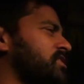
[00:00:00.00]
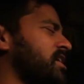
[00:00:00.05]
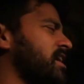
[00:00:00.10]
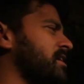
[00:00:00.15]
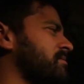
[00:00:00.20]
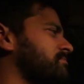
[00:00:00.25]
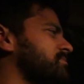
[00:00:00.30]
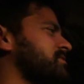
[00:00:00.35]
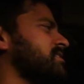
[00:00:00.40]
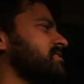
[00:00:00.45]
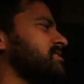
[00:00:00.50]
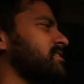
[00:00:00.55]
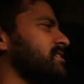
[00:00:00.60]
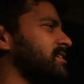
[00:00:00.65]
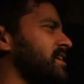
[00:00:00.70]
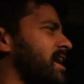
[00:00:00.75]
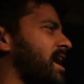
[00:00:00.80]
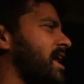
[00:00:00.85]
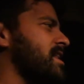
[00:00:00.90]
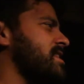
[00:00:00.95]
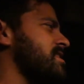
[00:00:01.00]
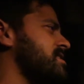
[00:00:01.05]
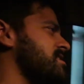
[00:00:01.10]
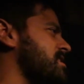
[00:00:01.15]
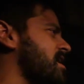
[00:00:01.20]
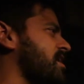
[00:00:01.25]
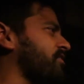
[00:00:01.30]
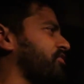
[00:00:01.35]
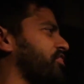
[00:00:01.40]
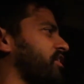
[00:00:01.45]
Tim doesn't got
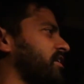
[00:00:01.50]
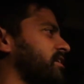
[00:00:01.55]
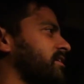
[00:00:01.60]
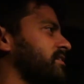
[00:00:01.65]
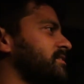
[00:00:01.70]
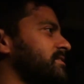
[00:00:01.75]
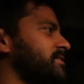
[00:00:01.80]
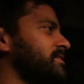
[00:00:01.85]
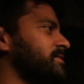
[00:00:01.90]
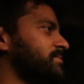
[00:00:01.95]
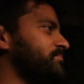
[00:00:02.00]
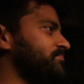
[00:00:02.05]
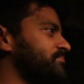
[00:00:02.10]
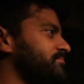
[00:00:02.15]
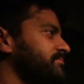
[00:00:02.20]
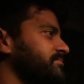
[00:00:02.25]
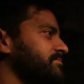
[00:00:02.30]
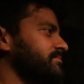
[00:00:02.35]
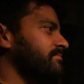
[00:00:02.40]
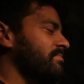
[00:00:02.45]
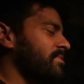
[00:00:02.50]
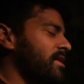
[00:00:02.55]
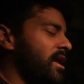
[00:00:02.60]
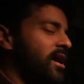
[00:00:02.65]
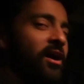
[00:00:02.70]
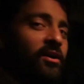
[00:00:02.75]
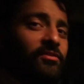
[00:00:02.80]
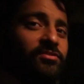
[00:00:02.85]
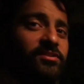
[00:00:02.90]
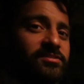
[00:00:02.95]
nothing
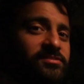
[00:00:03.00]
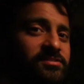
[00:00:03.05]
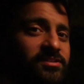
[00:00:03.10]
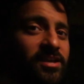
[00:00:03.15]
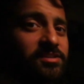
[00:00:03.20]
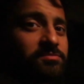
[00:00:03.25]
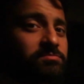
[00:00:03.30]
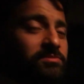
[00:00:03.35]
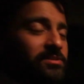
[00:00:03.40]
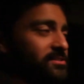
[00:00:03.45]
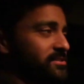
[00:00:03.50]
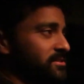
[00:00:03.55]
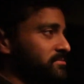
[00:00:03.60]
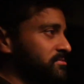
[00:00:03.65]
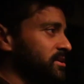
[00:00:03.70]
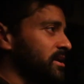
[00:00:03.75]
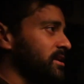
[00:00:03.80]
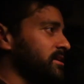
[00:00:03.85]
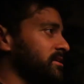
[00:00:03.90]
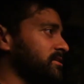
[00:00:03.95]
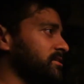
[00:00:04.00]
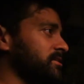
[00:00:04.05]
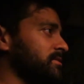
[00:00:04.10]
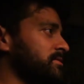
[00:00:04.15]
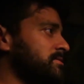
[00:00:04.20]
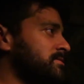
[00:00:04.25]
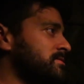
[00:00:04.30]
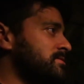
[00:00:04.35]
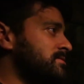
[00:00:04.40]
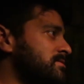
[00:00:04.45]
on this next place I'm taking you.
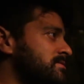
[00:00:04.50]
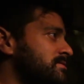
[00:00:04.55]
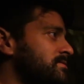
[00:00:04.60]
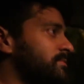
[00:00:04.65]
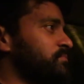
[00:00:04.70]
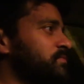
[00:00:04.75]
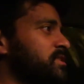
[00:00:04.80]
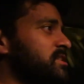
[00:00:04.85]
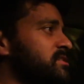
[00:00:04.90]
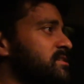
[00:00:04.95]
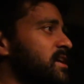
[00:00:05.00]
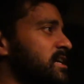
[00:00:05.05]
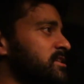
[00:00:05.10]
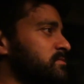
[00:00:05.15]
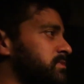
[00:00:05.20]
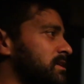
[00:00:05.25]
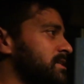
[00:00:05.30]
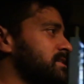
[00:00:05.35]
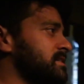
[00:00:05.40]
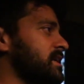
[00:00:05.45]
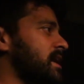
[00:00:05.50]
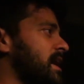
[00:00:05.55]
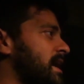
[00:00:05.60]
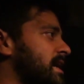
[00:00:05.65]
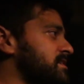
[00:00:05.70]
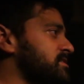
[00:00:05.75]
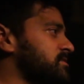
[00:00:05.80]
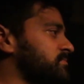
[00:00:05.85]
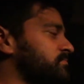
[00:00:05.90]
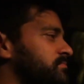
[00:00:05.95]
This next place,
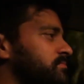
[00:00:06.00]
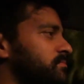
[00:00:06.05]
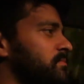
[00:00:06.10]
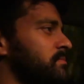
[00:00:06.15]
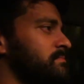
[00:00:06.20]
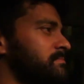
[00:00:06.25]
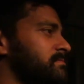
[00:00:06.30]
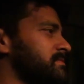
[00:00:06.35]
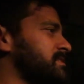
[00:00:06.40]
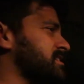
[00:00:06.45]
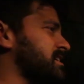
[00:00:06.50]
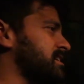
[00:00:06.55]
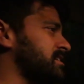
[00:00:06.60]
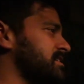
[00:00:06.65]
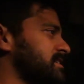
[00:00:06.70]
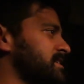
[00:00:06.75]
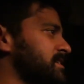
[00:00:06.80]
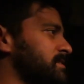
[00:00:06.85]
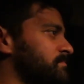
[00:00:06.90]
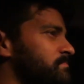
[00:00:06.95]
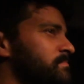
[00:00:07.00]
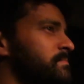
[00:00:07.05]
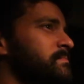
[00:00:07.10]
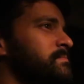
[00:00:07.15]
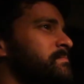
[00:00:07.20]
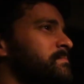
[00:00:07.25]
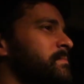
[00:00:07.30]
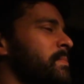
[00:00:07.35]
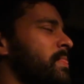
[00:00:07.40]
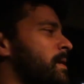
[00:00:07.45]
guys, I'm telling you,
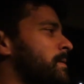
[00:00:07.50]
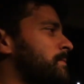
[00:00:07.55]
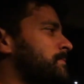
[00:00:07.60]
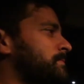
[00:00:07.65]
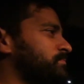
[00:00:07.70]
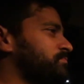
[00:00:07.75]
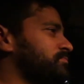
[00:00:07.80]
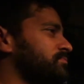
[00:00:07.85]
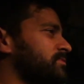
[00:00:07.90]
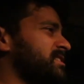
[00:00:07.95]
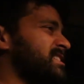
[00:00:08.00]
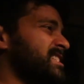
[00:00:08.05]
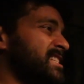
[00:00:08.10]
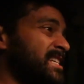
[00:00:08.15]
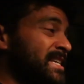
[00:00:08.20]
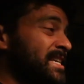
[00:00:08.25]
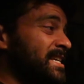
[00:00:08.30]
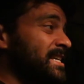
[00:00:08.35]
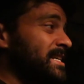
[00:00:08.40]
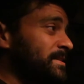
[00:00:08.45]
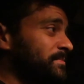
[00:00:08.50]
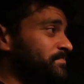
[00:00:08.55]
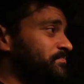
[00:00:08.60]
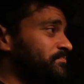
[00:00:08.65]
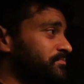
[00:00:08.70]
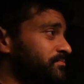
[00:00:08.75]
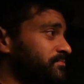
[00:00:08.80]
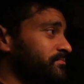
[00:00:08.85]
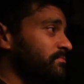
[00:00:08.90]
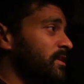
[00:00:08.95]
tea
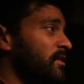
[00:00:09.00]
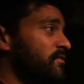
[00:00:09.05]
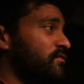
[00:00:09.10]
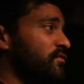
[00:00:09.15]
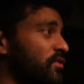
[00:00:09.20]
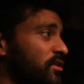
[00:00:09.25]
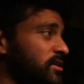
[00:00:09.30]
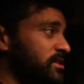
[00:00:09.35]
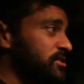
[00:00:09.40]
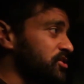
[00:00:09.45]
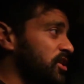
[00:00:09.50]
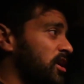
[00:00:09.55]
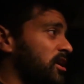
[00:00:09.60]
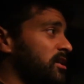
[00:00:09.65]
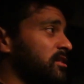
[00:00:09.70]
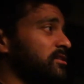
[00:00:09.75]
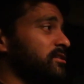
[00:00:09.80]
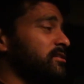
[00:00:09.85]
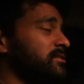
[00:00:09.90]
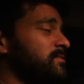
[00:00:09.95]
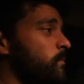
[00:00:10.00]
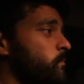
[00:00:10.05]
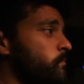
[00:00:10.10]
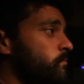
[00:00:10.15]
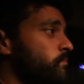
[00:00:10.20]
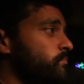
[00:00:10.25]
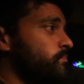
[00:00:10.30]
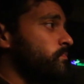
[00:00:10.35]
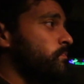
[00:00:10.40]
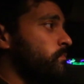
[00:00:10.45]
for a dollar
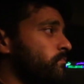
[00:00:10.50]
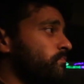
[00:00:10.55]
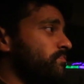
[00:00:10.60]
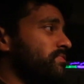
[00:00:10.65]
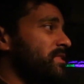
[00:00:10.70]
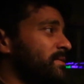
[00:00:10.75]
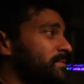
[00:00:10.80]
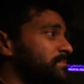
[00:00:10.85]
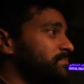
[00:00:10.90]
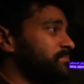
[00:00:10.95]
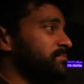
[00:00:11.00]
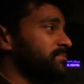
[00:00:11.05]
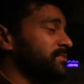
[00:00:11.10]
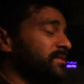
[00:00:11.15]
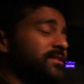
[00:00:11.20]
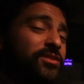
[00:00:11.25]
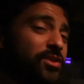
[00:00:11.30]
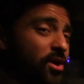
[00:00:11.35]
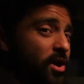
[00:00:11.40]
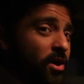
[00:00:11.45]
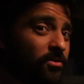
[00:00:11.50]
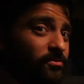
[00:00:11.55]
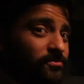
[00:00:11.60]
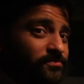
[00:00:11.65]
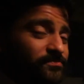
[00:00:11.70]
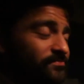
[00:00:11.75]
no.